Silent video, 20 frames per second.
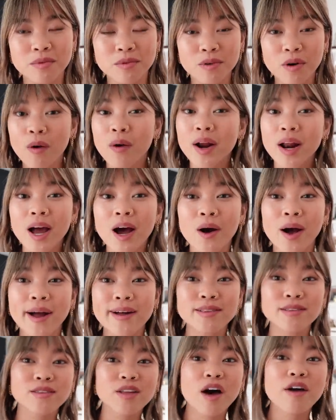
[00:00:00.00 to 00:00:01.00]
grow it out. I
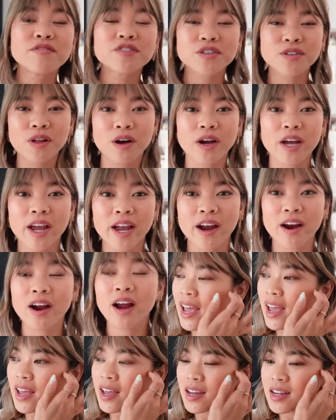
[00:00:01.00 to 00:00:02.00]
loved your long hair.
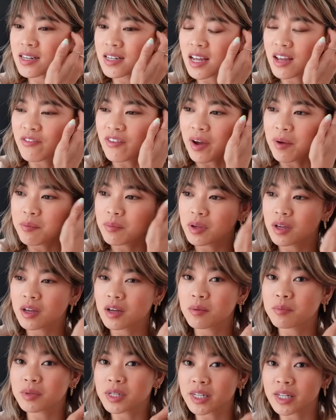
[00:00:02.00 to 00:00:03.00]
And if I'm being
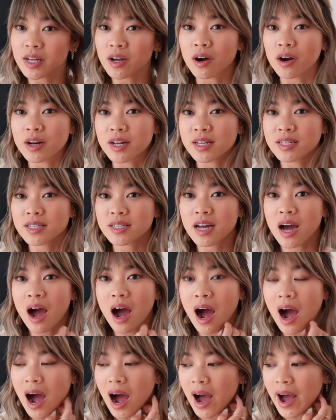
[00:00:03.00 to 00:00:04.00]
completely honest,
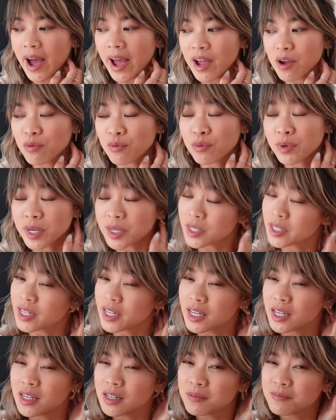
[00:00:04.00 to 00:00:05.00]
I
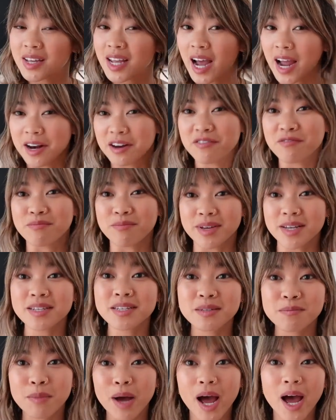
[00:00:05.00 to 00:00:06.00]
really kind of
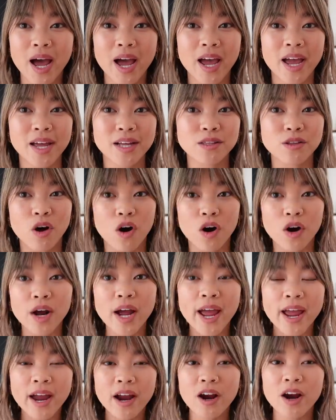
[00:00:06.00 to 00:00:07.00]
miss my long
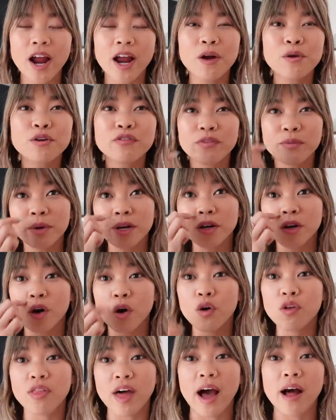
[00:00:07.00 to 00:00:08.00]
hair. I don't know if I'm gonna
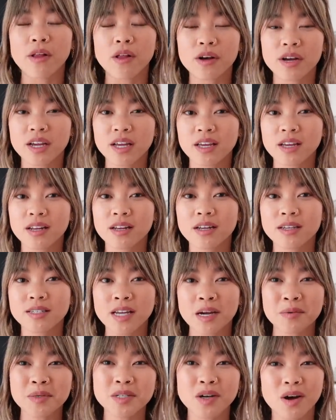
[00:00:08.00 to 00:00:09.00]
go that long again because
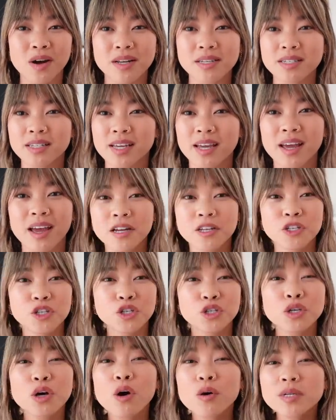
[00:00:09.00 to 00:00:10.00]
that was honestly
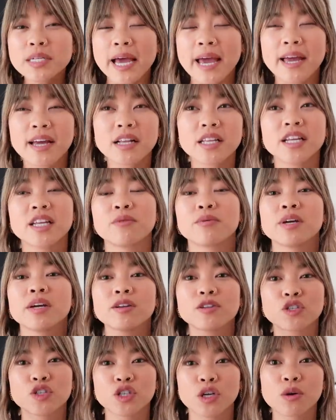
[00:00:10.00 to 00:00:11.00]
so tangly and it would
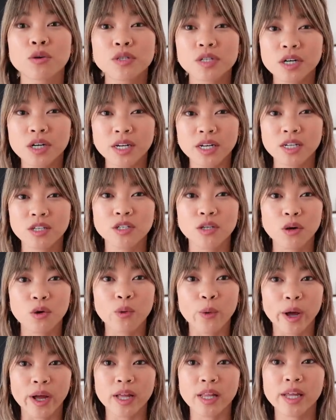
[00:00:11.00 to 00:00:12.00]
get so dirty so
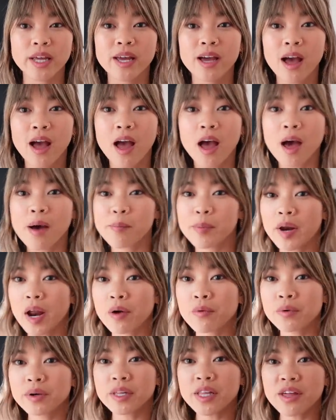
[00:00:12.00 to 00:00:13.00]
quickly. But I
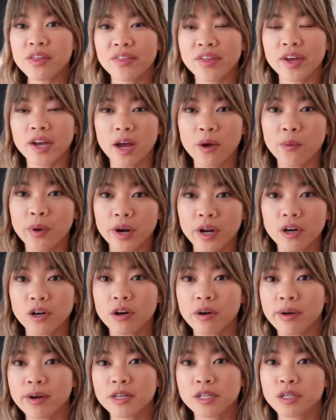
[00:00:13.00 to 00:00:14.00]
really think I wanna
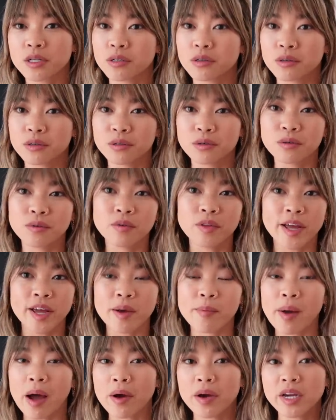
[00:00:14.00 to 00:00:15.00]
grow it to like
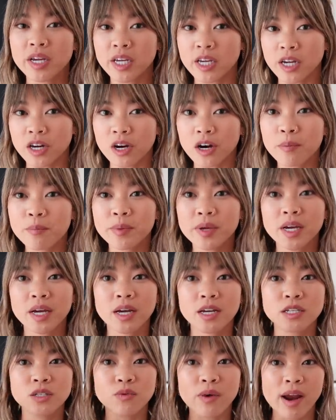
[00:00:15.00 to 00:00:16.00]
about here
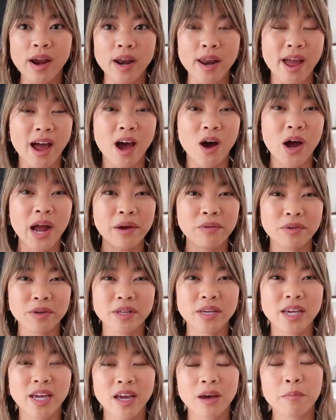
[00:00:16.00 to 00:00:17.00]
because right now I
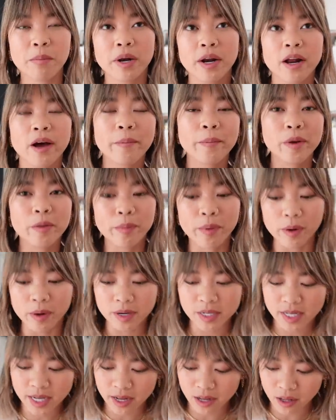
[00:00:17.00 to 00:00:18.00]
really can't put it up in a
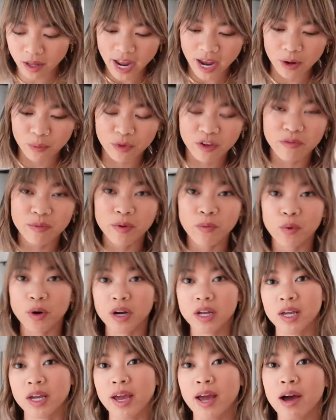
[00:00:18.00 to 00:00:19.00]
ponytail and we've been
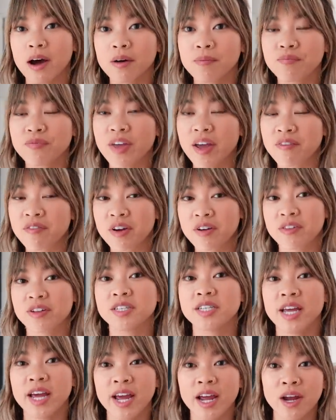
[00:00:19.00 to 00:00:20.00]
working out every other
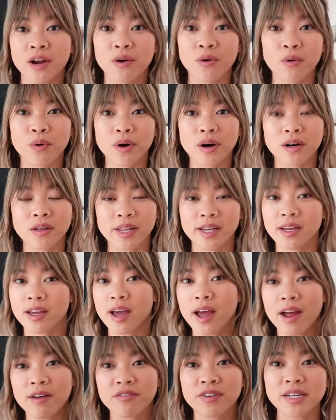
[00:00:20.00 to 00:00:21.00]
day or like
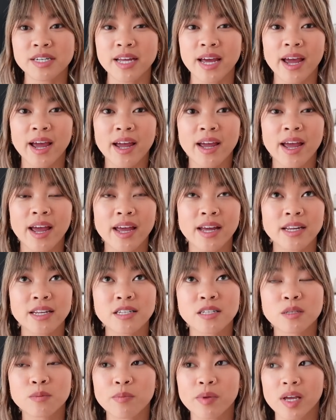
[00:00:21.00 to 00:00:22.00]
every day and
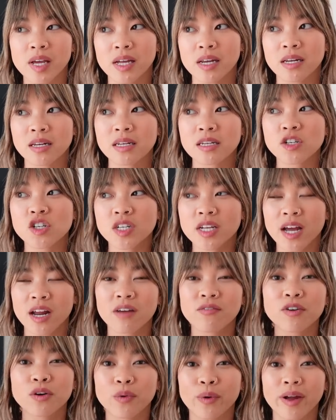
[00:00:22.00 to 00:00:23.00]
it's been just
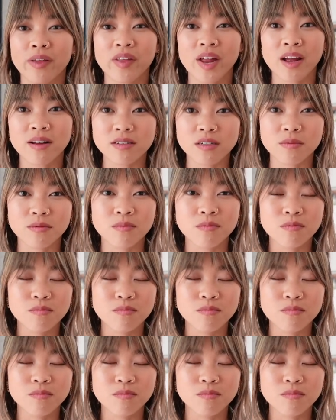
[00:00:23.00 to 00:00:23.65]
kind of annoying that I have to